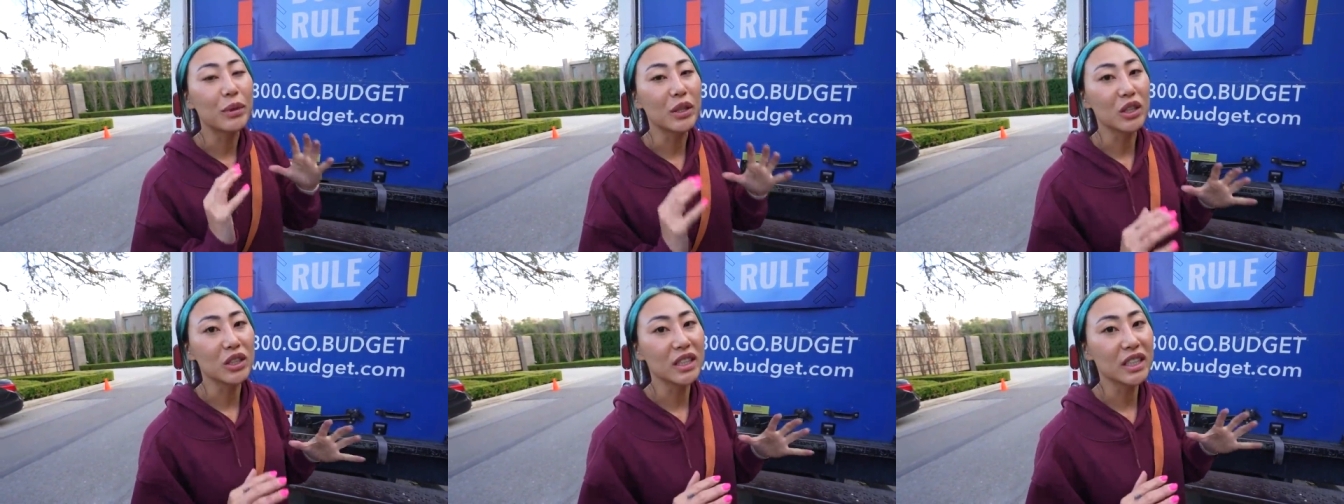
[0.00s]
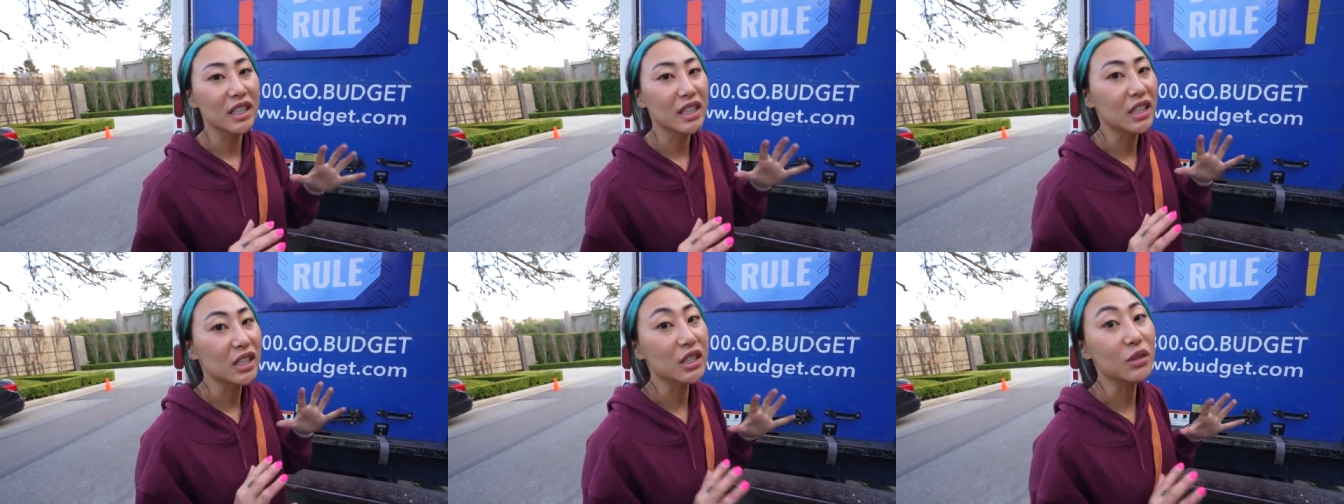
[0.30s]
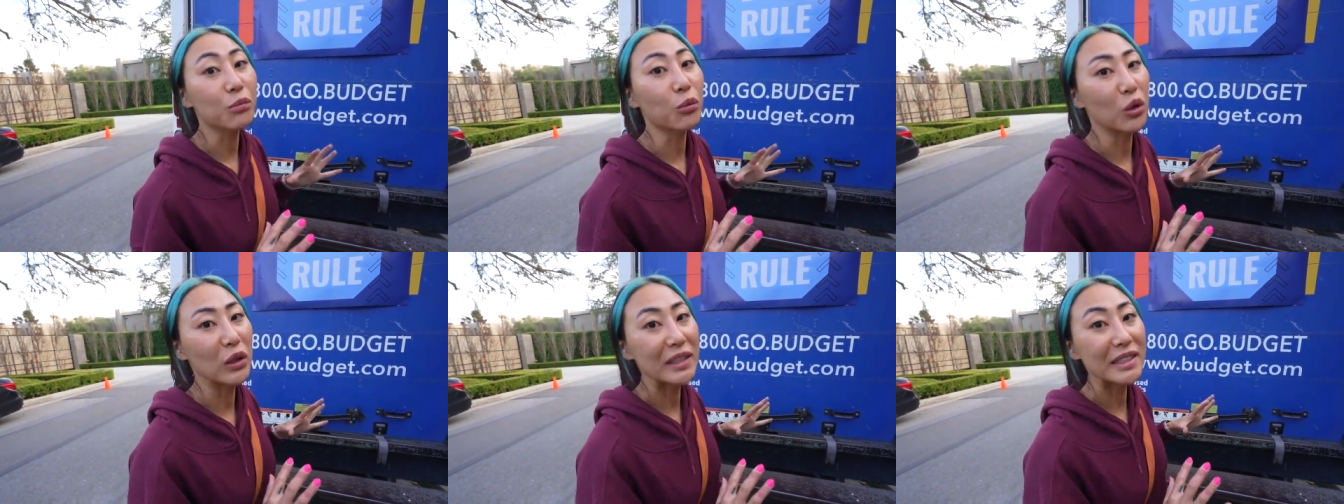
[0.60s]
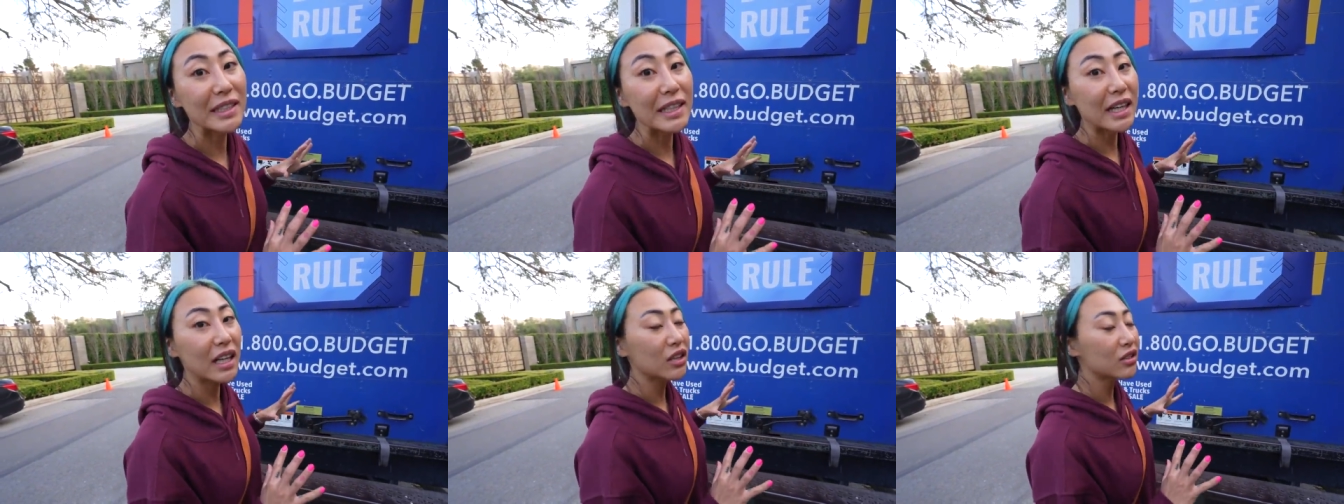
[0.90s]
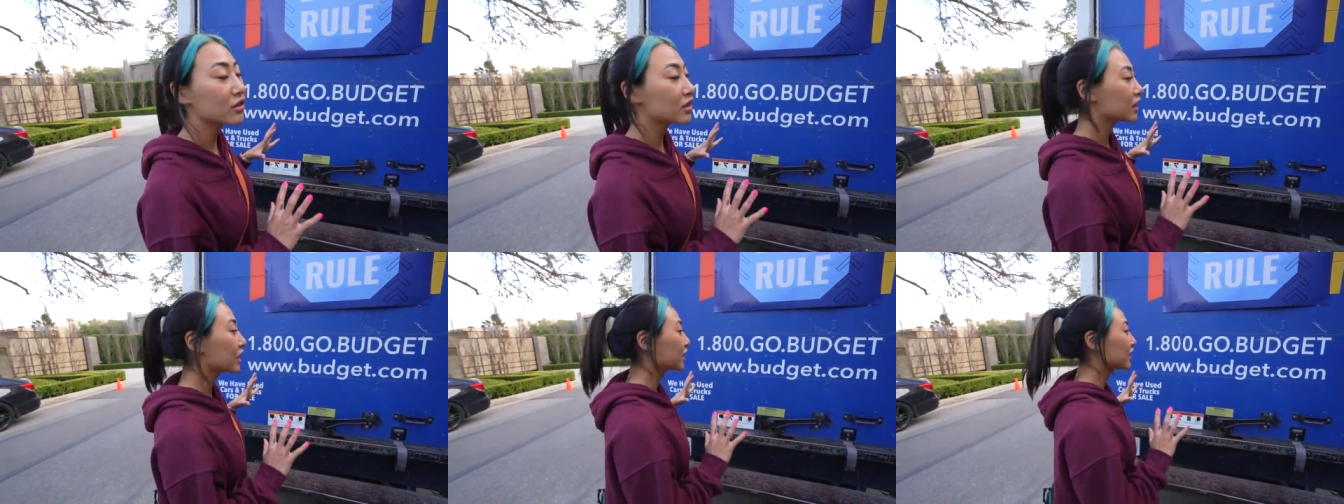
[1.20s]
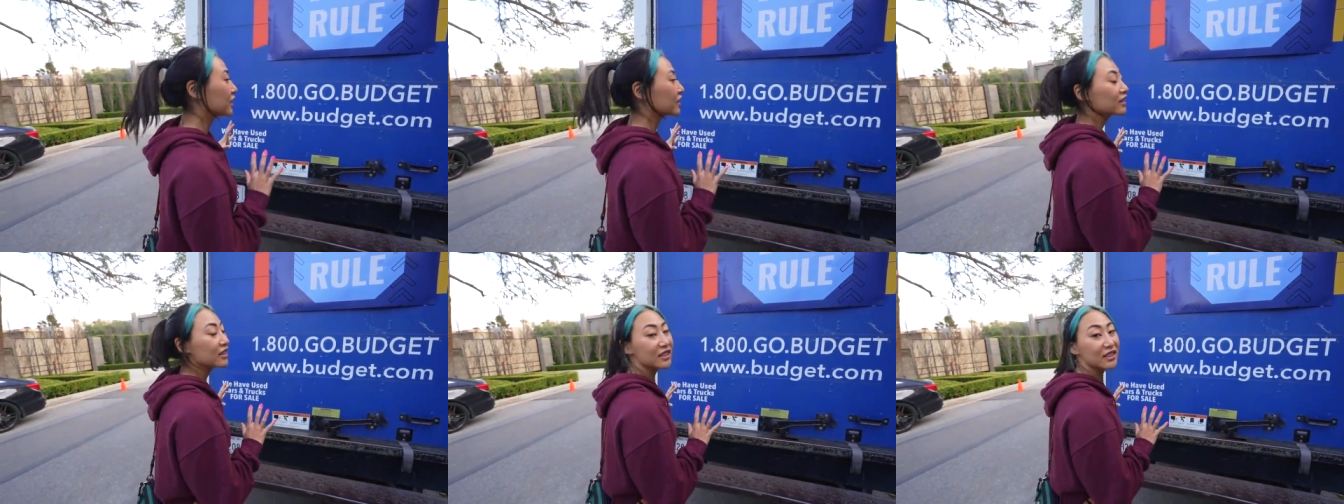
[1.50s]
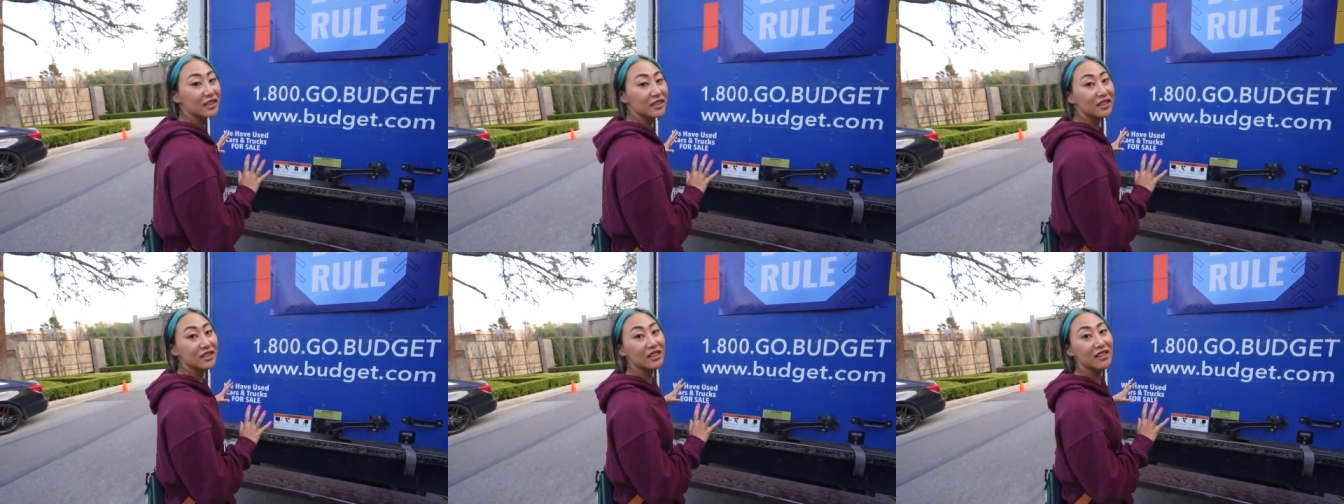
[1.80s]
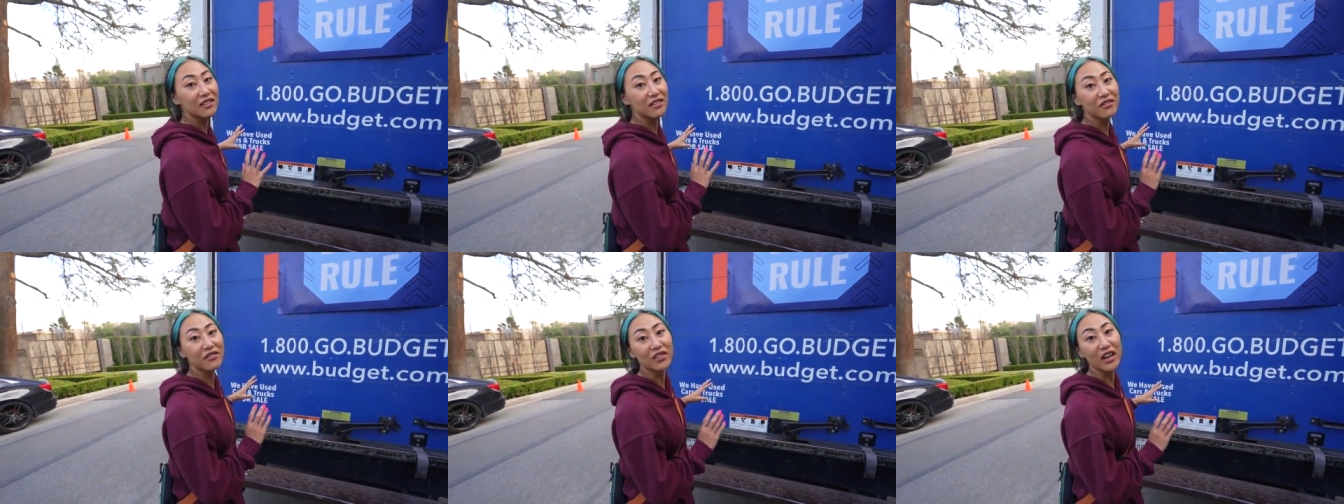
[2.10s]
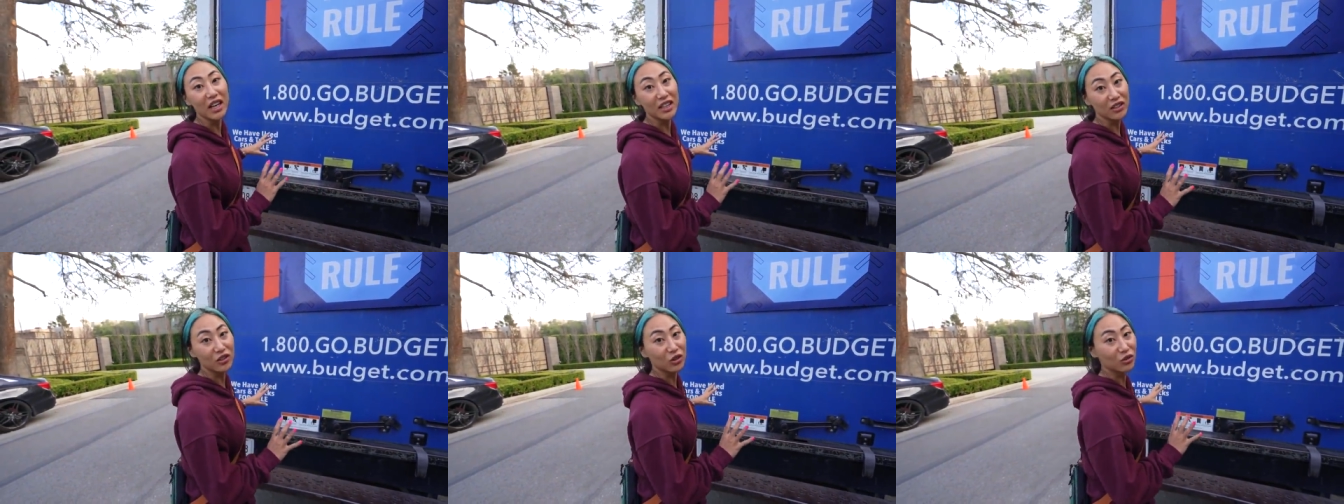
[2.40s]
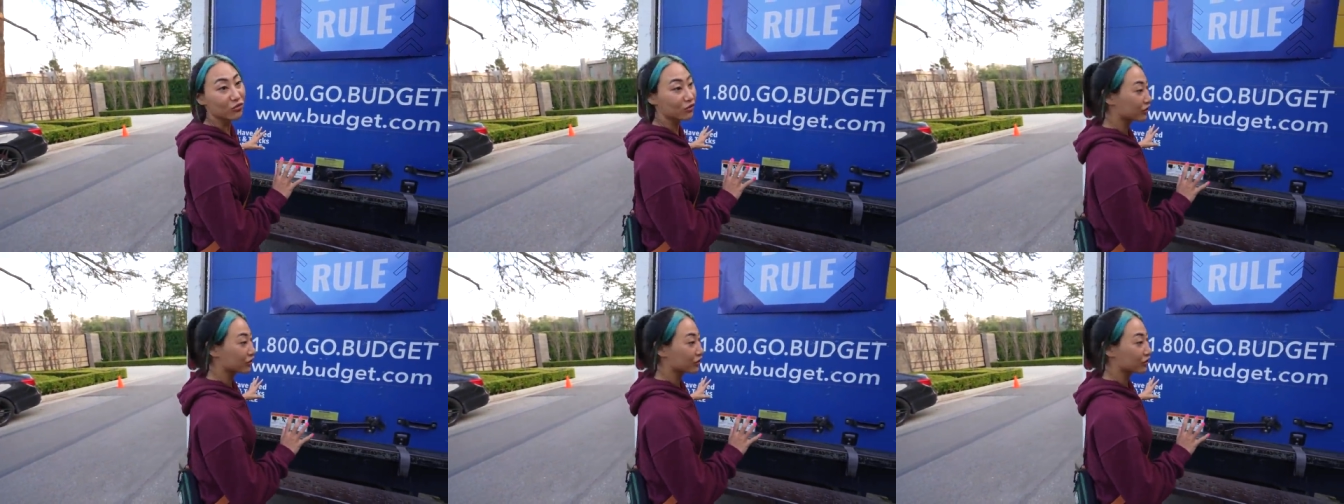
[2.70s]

building this boys lounge. Here is the final